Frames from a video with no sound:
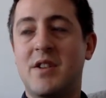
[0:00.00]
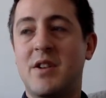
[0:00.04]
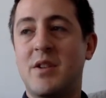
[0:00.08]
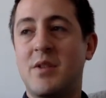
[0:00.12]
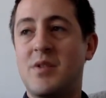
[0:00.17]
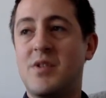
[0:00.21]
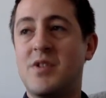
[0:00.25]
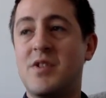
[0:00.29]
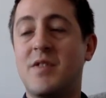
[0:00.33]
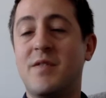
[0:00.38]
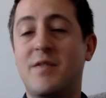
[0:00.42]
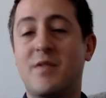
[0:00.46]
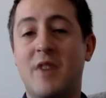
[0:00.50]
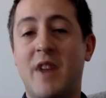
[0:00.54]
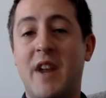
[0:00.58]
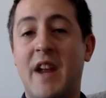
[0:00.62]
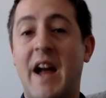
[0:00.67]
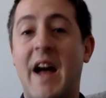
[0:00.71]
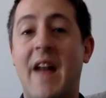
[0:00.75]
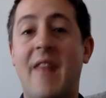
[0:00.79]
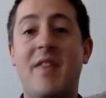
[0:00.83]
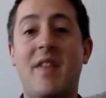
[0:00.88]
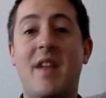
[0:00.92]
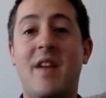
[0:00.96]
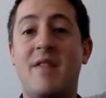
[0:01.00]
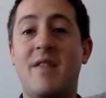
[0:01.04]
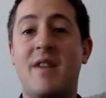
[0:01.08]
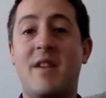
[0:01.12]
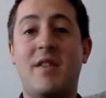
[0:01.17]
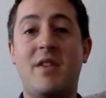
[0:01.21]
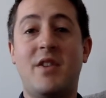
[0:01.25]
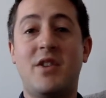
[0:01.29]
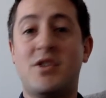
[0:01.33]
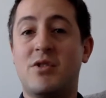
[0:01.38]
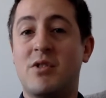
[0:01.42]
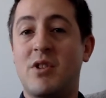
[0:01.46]
who's suffering, and they're
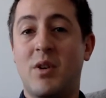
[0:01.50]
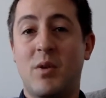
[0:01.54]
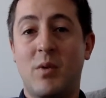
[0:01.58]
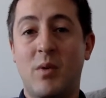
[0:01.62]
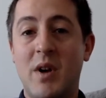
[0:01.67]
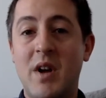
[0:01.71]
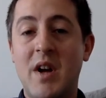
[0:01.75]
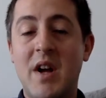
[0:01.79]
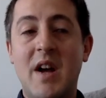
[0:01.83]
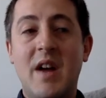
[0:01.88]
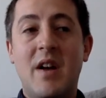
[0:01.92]
very true.